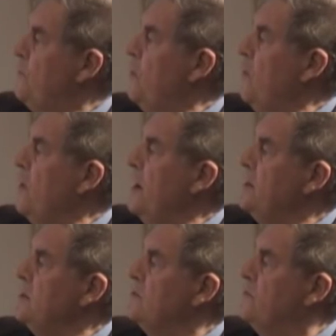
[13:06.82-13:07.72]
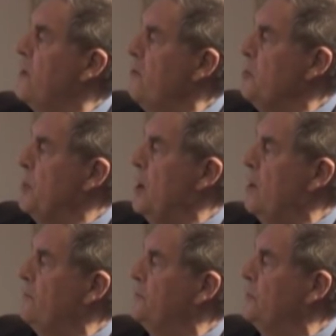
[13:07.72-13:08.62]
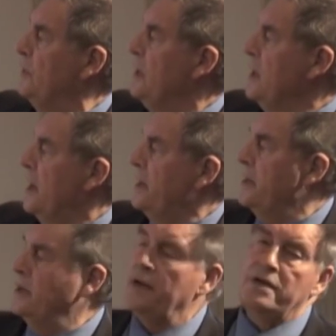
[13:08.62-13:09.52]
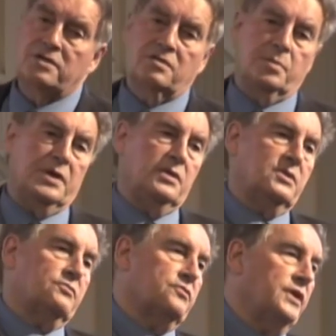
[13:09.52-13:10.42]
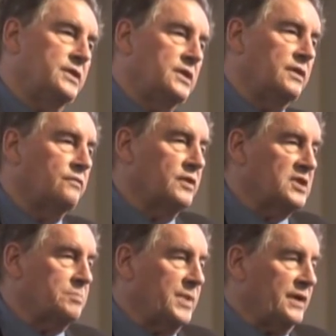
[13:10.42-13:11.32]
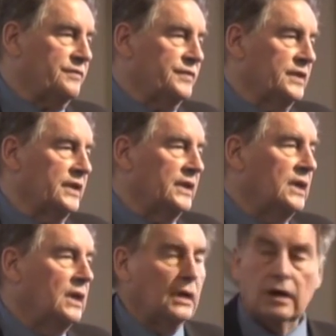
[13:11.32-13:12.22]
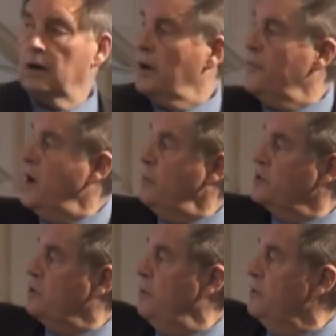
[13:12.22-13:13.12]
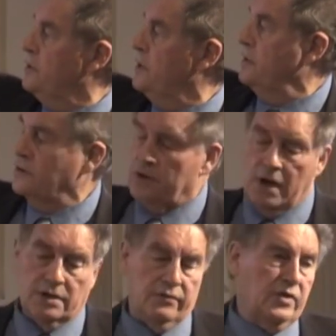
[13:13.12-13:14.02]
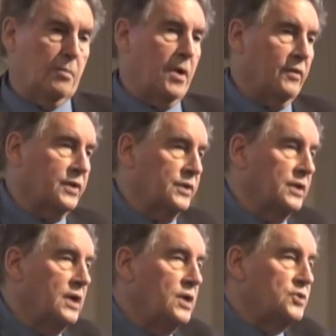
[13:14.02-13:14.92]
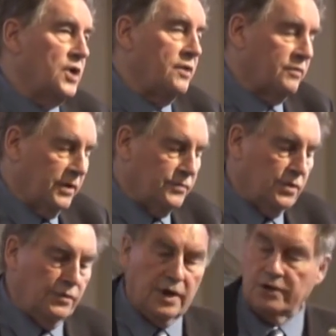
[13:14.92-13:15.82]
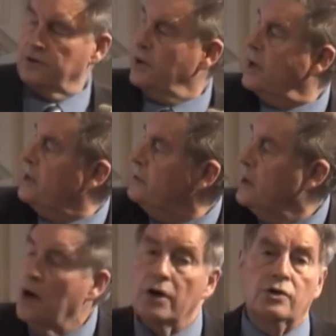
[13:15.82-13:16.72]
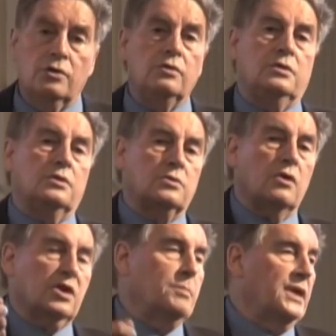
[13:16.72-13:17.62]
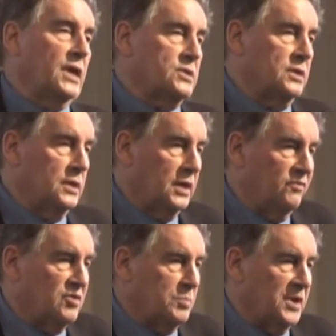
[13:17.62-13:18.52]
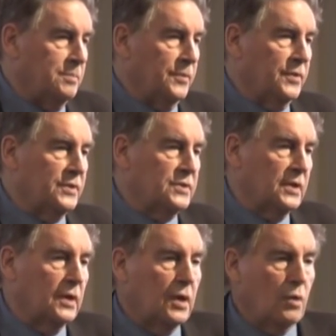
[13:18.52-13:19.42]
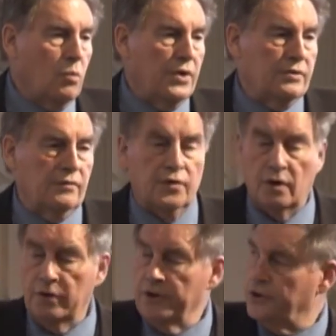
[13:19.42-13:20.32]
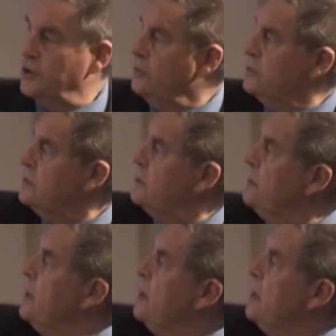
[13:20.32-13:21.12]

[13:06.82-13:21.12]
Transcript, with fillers: Fluoride is very powerful and it needs to be treated respectfully. Uh, and that was quoted in Scientific American, January of 2008. A good document, actually, to give to people that uh, wonder if you're Looney Tunes.